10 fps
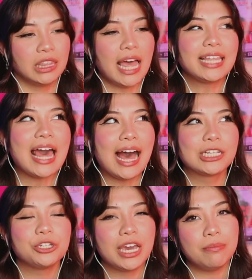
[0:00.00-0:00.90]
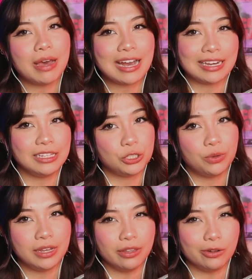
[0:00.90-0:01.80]
Like the actor came back and he's
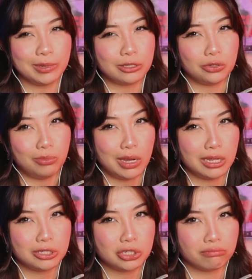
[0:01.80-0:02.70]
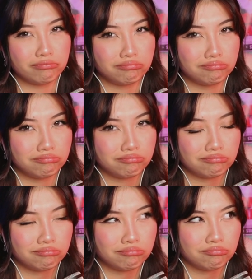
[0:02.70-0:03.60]
doing a little bit too much.
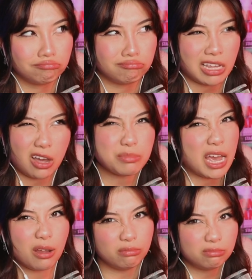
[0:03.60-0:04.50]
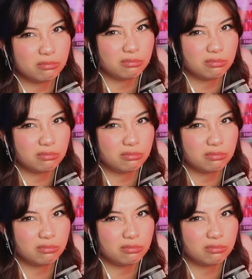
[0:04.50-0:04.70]
Like calm down.